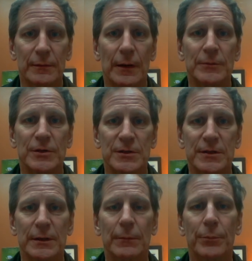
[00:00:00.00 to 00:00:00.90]
I'm just
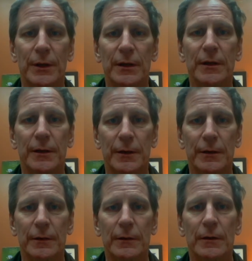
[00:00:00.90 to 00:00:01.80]
going to be
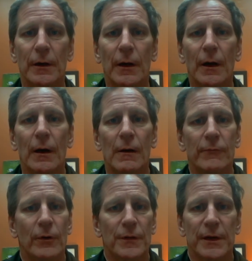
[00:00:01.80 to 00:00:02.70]
here
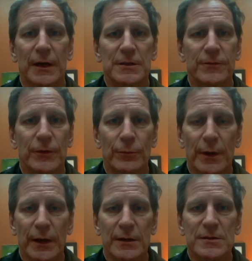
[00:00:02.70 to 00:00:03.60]
for the next few
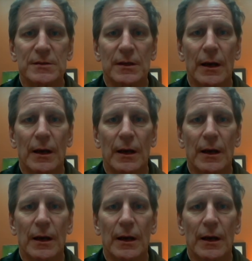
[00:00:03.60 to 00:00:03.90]
minutes